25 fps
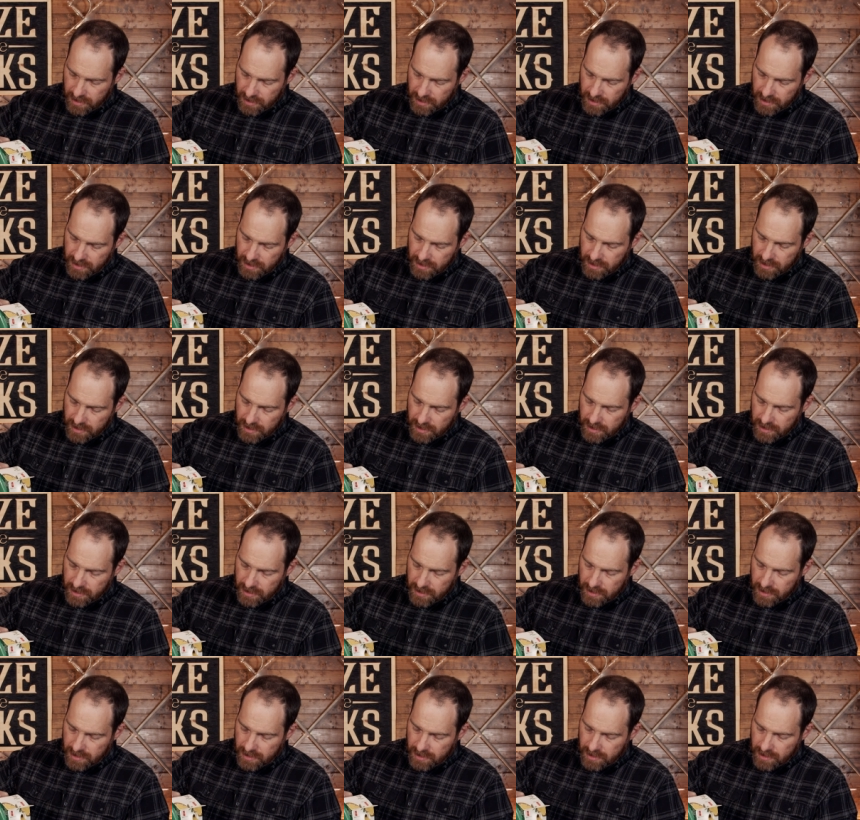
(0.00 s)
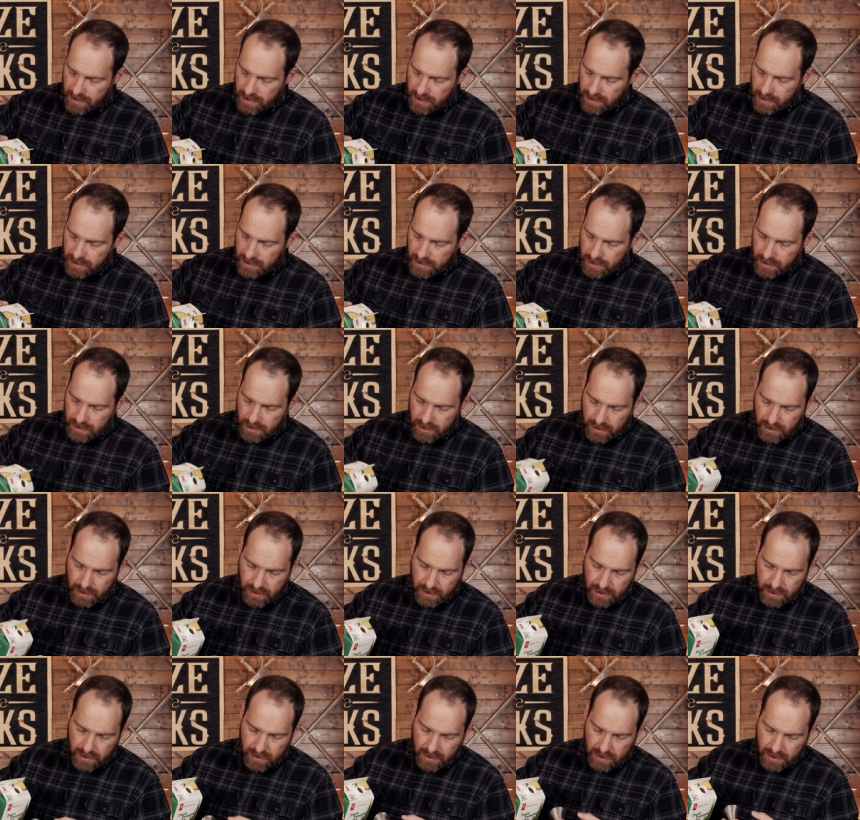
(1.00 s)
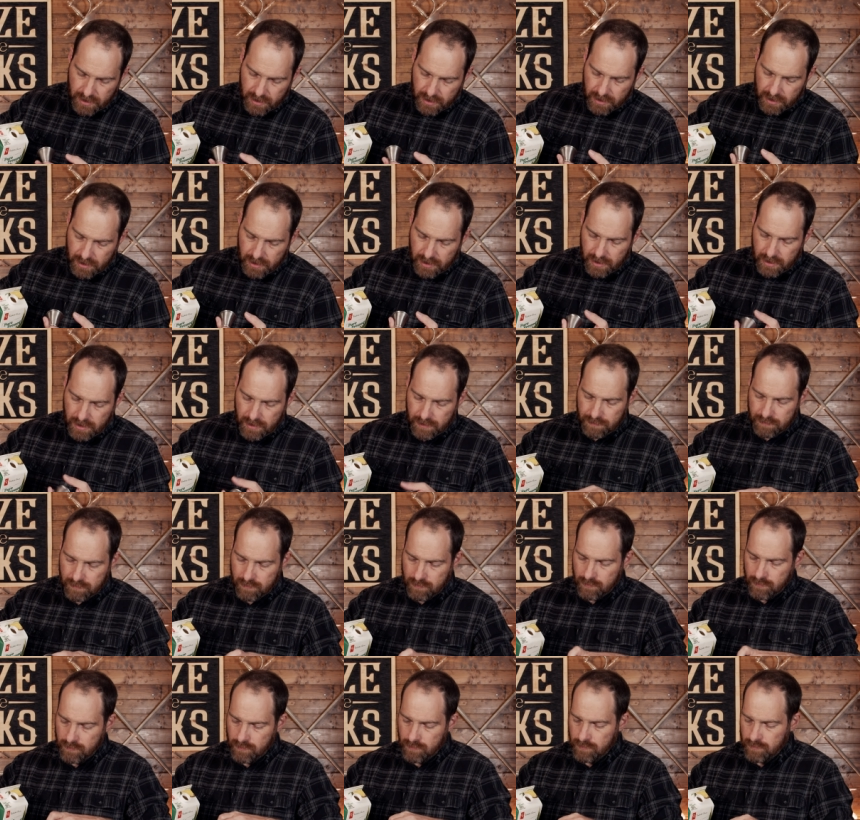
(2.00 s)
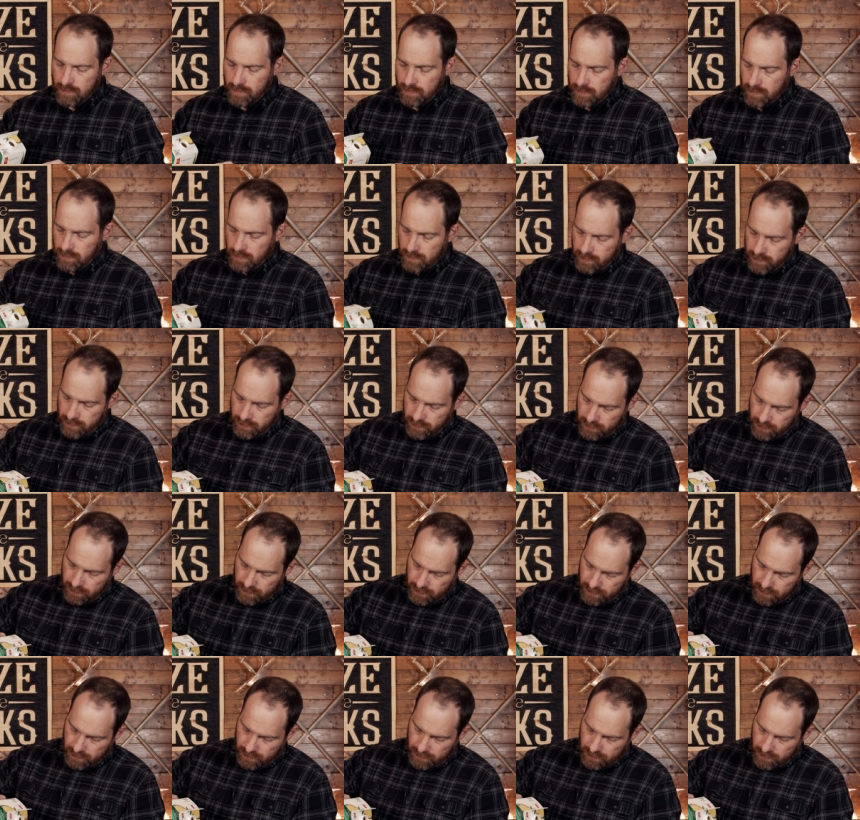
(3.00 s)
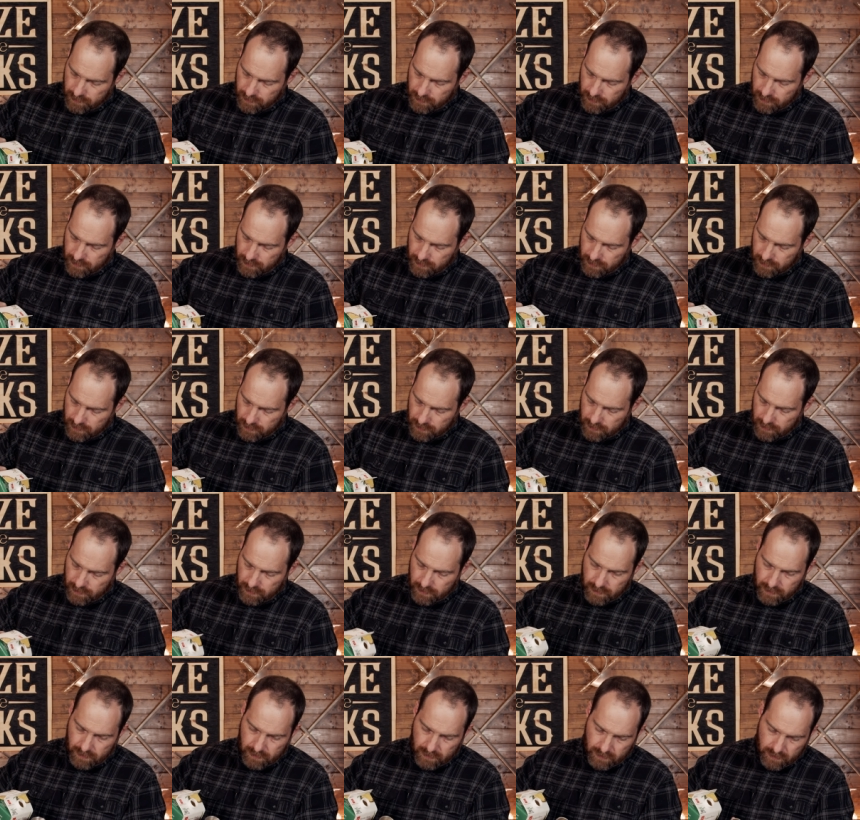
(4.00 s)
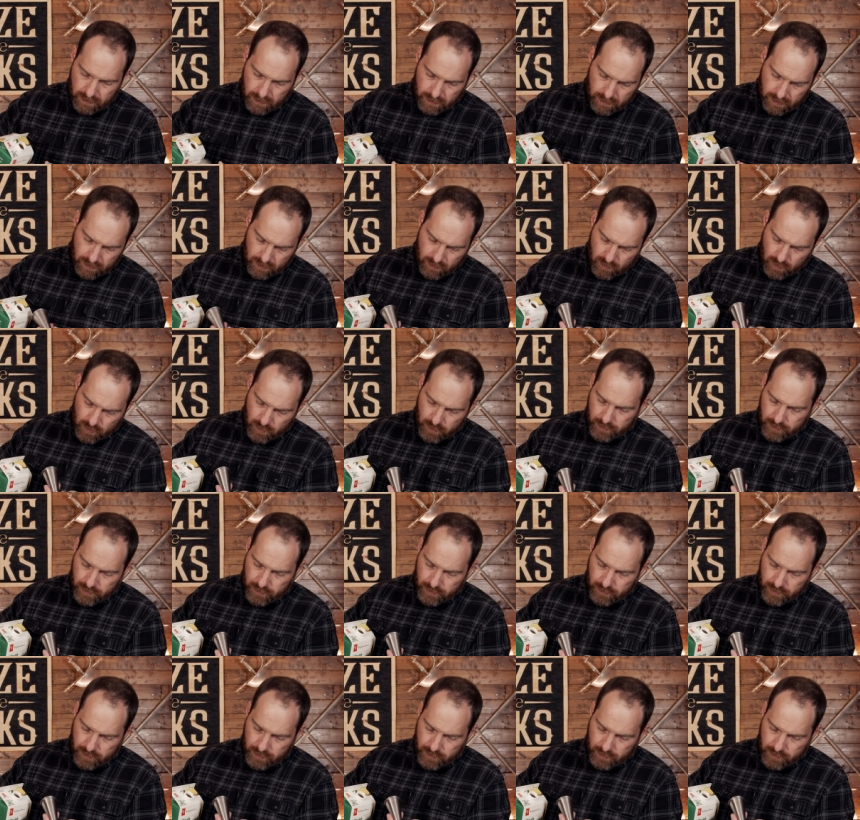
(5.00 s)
Nothing is said.